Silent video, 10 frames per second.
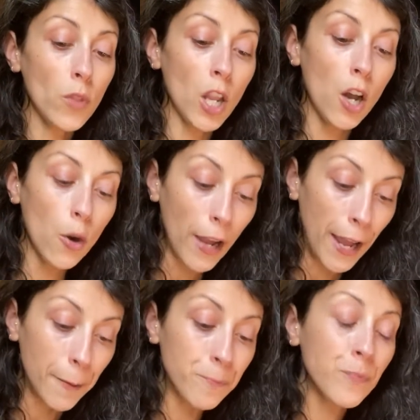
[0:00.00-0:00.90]

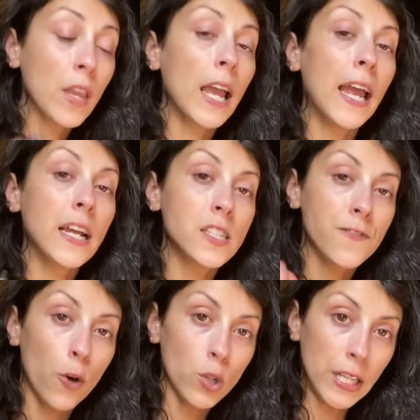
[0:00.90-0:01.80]
Okay,
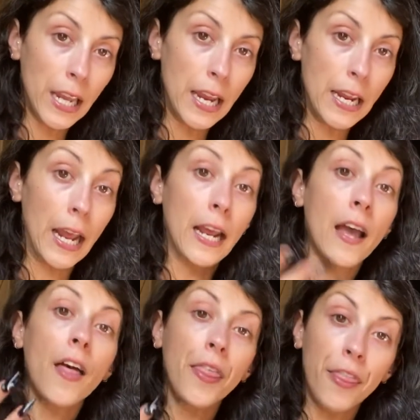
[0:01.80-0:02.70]
exfoliating
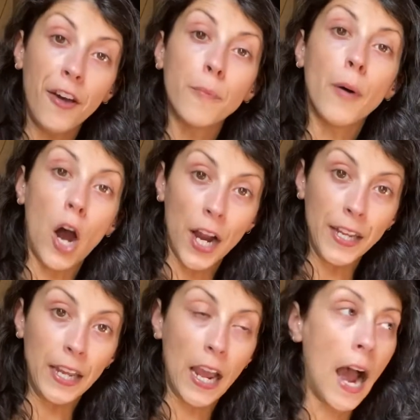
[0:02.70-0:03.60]
the
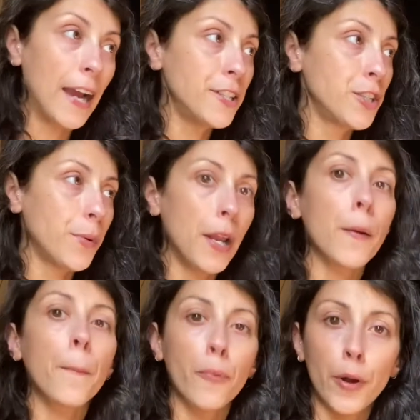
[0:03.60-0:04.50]
body. I do it
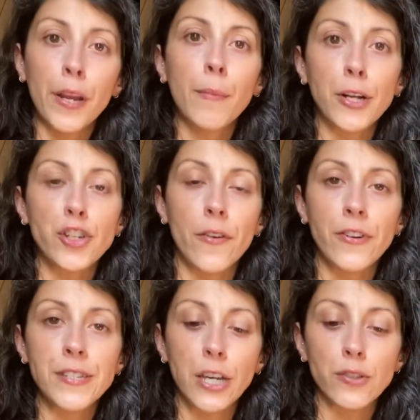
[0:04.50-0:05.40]
pretty much every
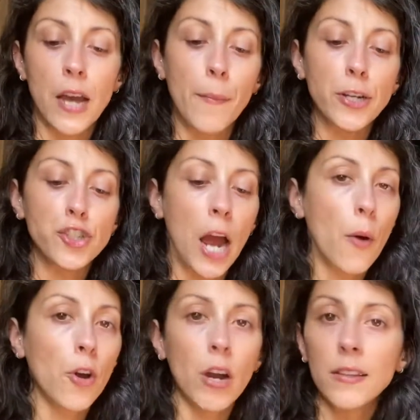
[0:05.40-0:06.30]
single time I
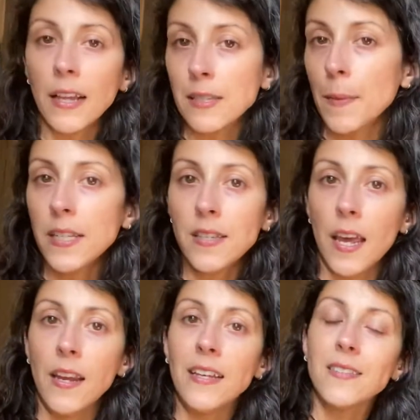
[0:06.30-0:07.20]
shower unless my
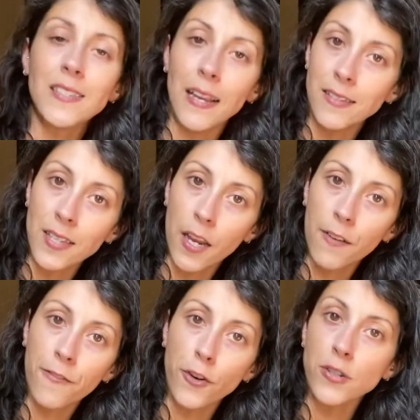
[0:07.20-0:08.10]
skin is
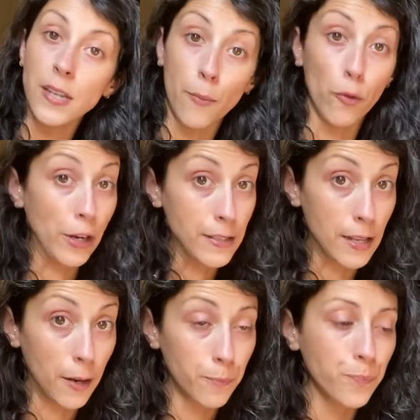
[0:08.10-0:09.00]
sensitive for some reason.